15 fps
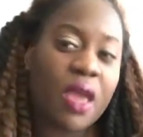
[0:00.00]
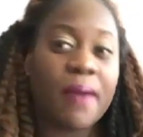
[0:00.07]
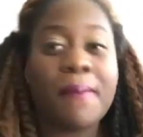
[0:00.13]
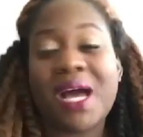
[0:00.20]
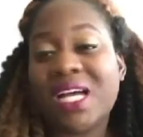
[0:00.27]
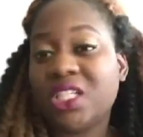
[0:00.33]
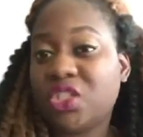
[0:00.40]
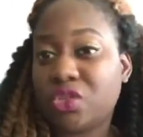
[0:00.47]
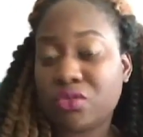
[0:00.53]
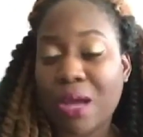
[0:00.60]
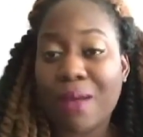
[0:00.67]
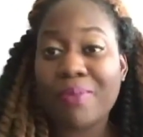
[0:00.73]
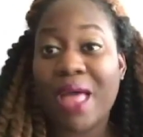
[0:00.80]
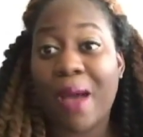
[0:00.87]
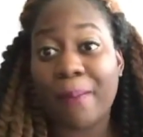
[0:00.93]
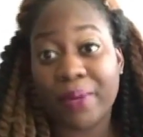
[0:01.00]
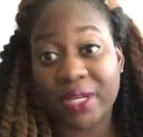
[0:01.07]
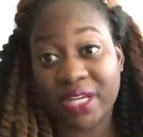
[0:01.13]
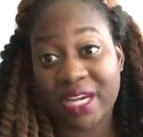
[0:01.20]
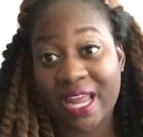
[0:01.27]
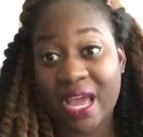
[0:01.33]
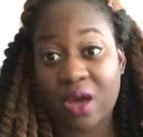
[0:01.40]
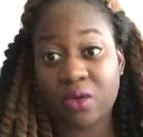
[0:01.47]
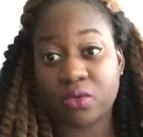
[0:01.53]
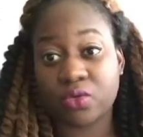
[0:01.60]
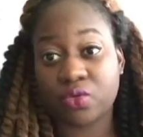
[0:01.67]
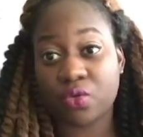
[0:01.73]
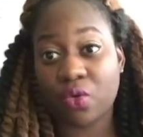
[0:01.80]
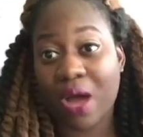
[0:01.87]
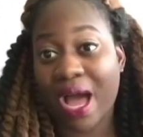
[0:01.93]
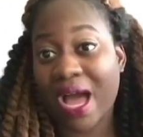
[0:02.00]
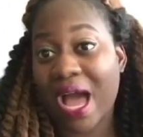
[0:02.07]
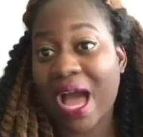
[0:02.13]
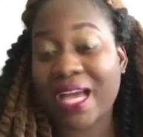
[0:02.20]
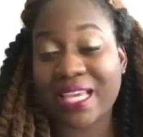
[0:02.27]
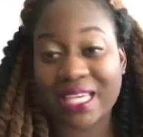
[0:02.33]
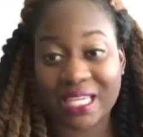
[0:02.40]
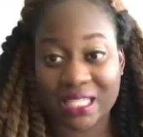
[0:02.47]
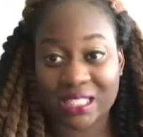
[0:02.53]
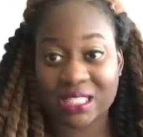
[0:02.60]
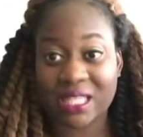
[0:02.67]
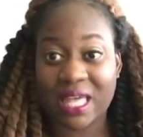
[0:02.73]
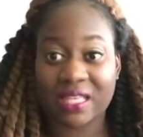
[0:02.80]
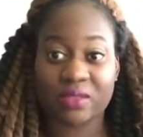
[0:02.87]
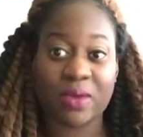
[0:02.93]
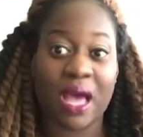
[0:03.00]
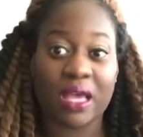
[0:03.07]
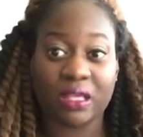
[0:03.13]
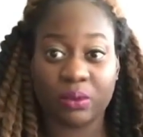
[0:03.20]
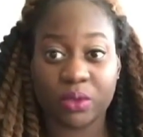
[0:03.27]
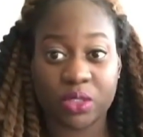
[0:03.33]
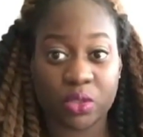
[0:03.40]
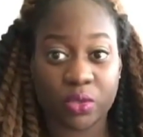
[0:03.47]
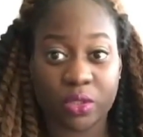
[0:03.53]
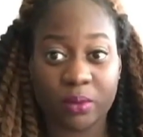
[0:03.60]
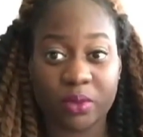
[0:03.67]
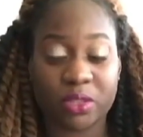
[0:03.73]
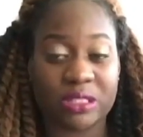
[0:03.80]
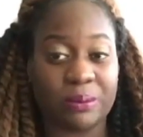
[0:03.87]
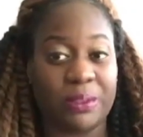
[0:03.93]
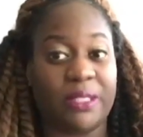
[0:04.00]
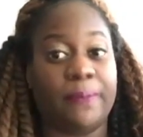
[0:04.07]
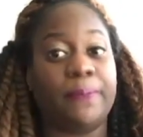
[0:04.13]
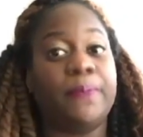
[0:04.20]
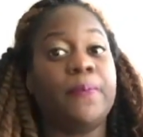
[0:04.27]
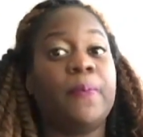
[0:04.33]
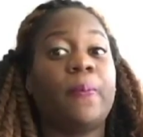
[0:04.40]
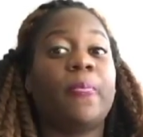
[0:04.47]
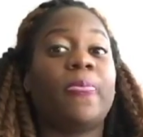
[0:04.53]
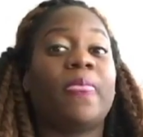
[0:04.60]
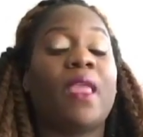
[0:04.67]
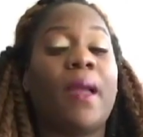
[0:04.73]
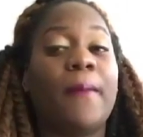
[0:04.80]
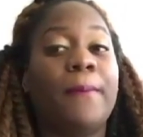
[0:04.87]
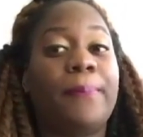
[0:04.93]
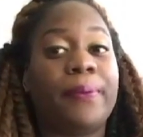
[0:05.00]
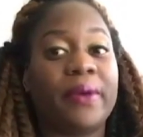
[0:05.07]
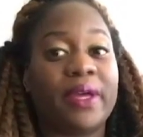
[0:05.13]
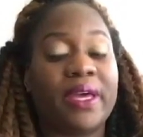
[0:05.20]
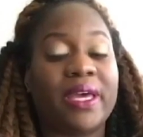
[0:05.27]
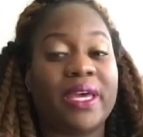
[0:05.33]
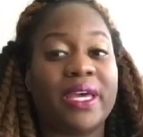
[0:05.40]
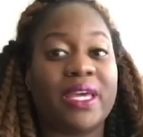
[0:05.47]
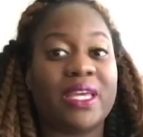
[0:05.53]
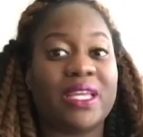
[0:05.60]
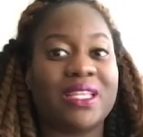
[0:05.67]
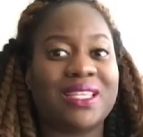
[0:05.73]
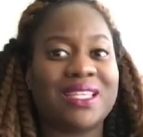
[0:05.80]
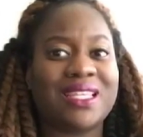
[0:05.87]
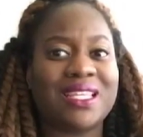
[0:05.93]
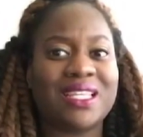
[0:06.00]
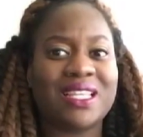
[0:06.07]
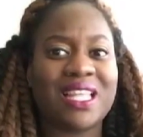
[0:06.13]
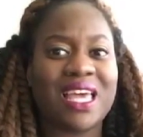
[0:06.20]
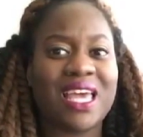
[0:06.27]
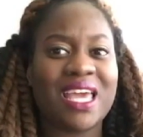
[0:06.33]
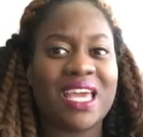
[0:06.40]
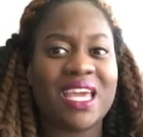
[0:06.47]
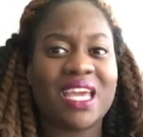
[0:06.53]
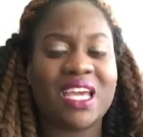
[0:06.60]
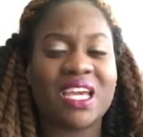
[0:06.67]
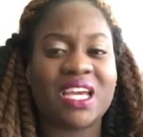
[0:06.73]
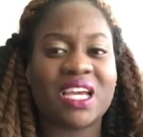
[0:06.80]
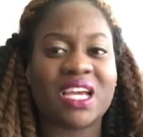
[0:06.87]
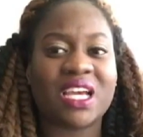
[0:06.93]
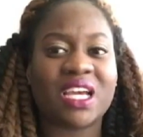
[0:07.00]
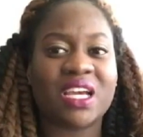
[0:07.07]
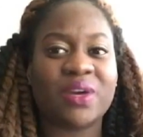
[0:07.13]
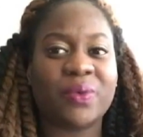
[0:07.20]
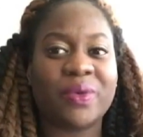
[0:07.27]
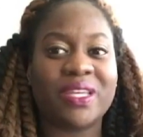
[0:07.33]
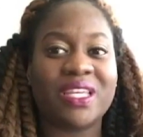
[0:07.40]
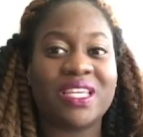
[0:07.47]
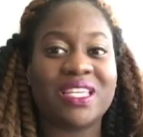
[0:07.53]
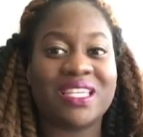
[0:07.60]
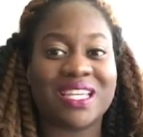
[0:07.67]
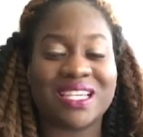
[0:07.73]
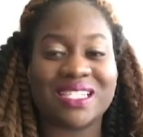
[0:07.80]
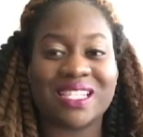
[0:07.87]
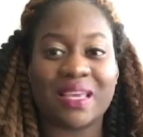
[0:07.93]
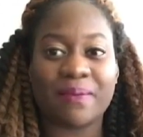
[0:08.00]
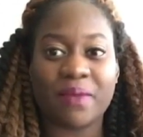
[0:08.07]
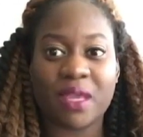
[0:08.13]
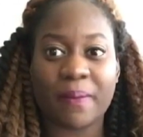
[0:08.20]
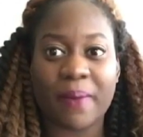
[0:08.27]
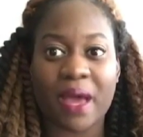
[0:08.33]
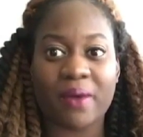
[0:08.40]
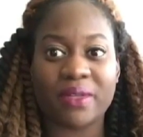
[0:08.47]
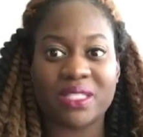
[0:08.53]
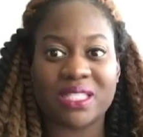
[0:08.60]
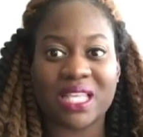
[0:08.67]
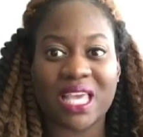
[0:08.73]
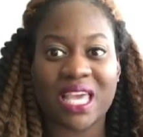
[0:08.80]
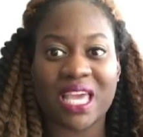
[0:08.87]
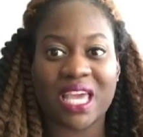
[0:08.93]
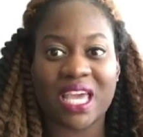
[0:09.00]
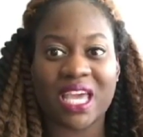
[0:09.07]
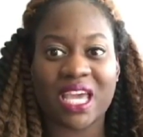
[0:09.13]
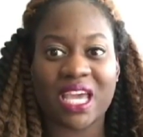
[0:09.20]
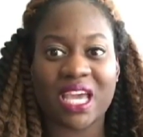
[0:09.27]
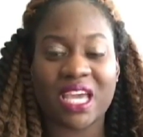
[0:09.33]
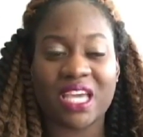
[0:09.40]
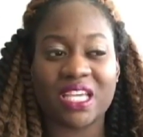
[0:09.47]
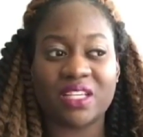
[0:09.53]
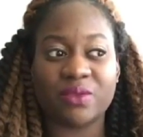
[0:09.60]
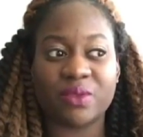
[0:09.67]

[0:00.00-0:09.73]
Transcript: and mind you, I'm not putting out, so I guess that's why he was horrible to me. But then, like, when he does hit me up, I would say, and